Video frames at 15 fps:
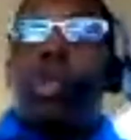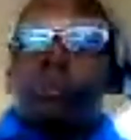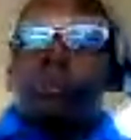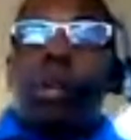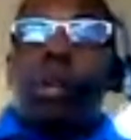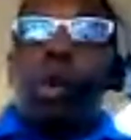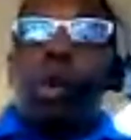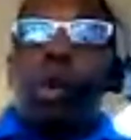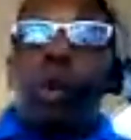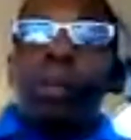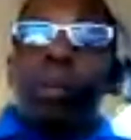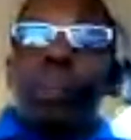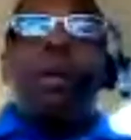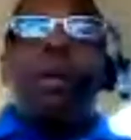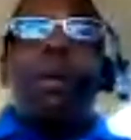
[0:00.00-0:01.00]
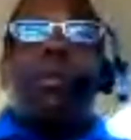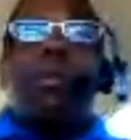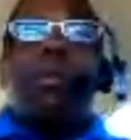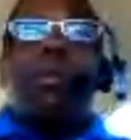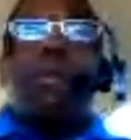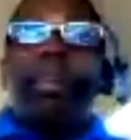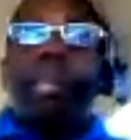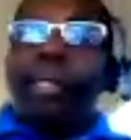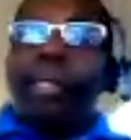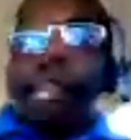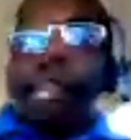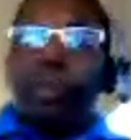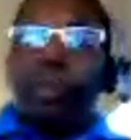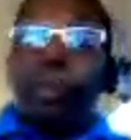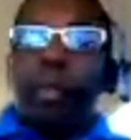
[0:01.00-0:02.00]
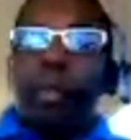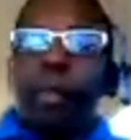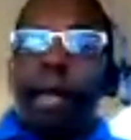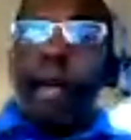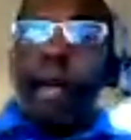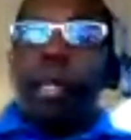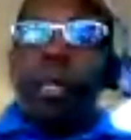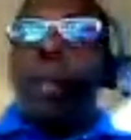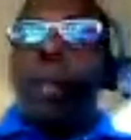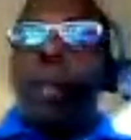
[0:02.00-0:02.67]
through the mall. Well, he was very successful doing that.